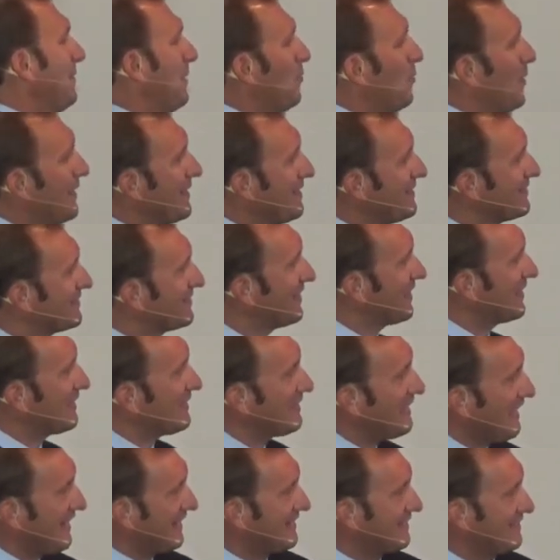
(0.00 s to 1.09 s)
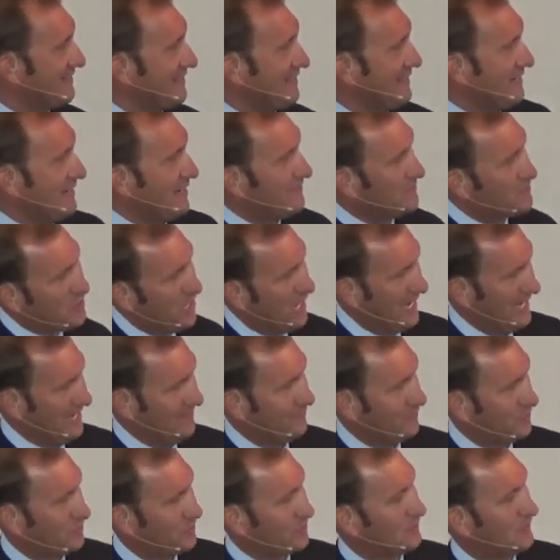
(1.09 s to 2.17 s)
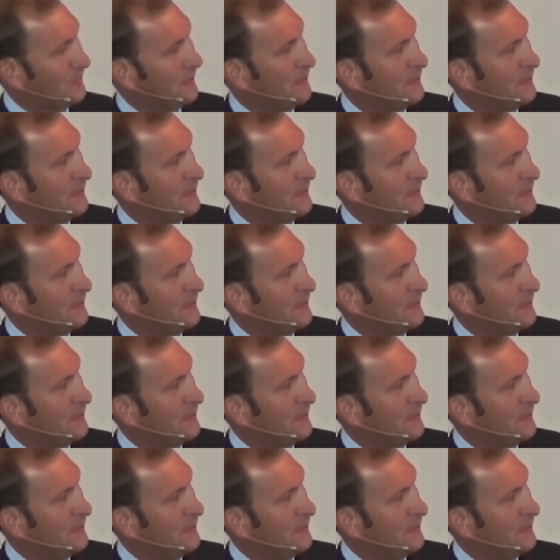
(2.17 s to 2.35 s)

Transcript: But what is the legacy of James?